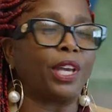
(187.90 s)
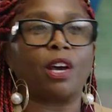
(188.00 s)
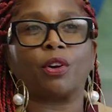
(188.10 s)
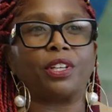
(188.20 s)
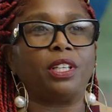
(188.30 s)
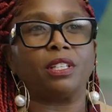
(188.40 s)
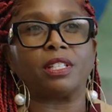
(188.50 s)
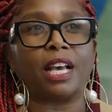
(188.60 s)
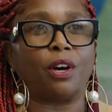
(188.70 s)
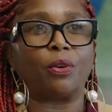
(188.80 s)
count our
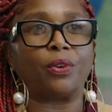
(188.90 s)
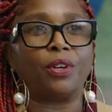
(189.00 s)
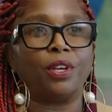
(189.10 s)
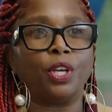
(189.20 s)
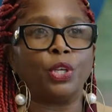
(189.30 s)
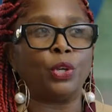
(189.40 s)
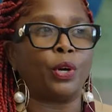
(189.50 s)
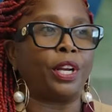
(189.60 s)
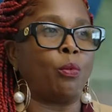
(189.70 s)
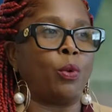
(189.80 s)
kids out you
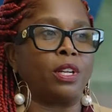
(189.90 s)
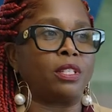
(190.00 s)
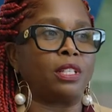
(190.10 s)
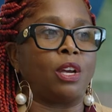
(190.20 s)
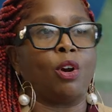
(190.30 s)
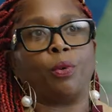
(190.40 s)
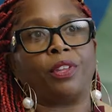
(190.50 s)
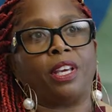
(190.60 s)
know, and they want to say, oh, well,